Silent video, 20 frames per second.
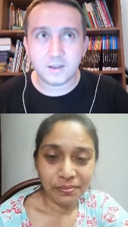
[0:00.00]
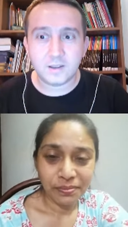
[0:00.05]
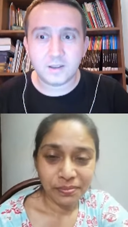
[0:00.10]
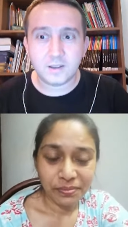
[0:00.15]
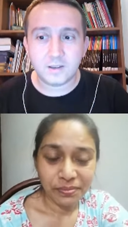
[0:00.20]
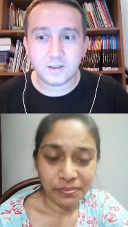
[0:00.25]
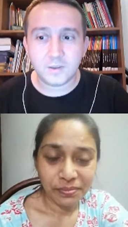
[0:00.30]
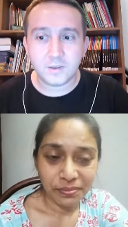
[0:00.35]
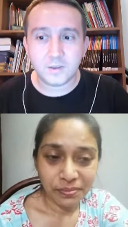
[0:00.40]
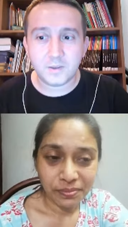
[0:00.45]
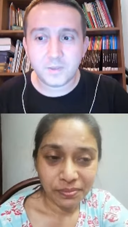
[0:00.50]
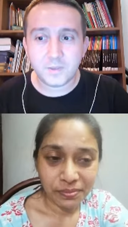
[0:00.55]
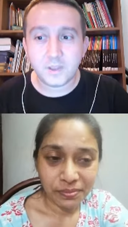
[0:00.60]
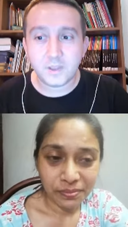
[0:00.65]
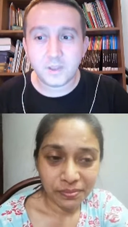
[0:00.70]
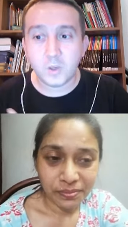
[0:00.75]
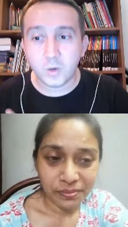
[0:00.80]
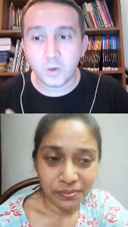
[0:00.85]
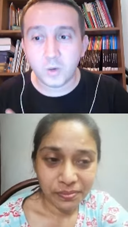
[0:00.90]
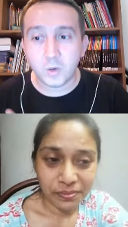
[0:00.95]

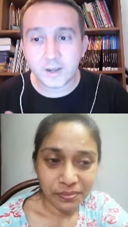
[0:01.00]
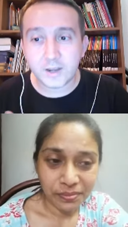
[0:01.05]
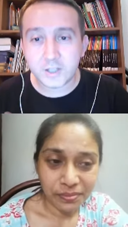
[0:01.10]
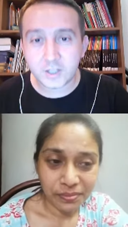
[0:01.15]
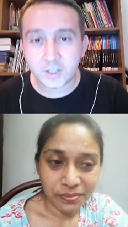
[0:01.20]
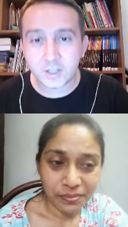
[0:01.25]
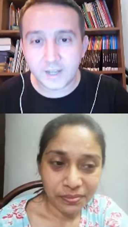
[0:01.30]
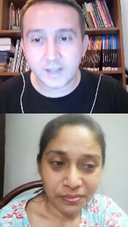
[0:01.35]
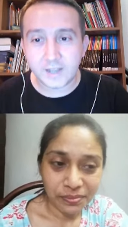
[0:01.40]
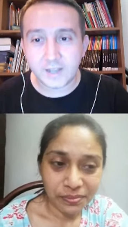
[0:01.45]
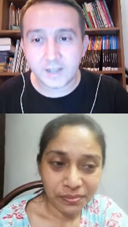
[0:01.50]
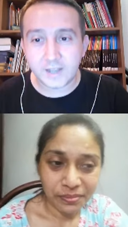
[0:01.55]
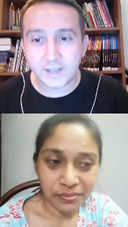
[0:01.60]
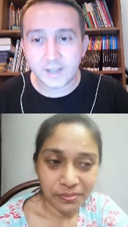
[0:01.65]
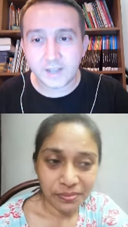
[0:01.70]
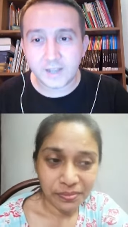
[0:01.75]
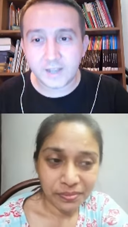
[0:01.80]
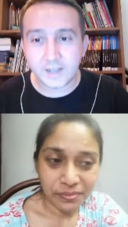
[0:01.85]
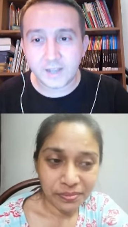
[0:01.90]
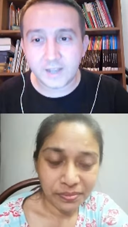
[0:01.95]

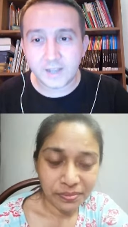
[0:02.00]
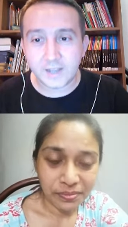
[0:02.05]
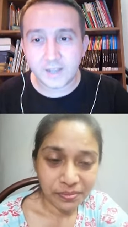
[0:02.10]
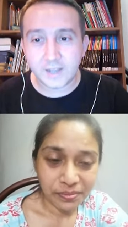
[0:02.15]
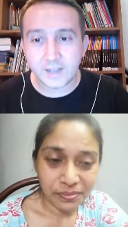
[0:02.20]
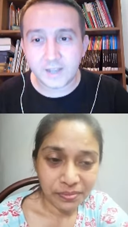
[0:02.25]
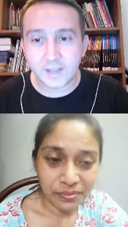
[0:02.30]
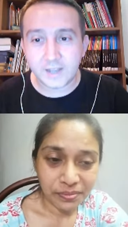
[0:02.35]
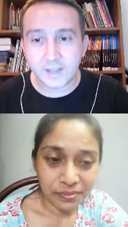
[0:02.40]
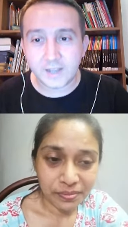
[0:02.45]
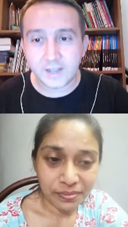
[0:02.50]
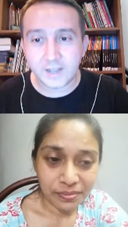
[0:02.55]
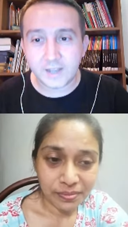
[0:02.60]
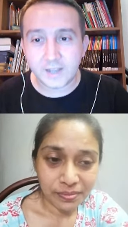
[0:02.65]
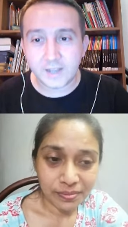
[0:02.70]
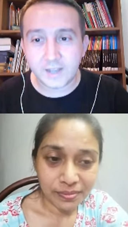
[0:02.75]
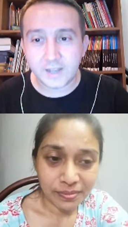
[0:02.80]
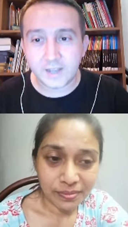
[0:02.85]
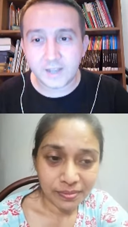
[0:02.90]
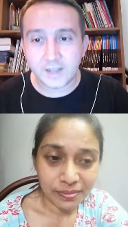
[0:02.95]

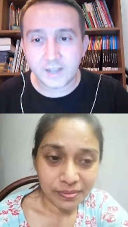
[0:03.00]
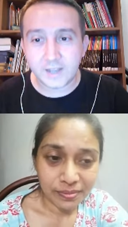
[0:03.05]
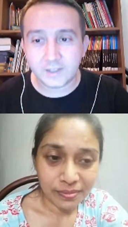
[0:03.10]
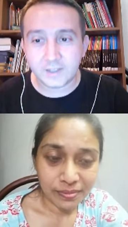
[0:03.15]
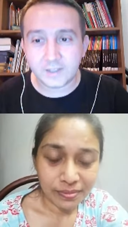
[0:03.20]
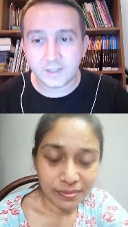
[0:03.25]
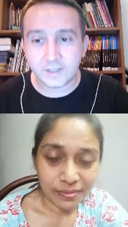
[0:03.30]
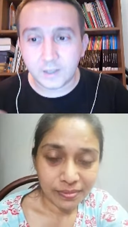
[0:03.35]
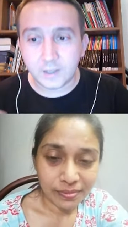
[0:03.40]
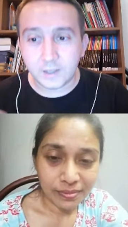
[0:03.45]
[no speech]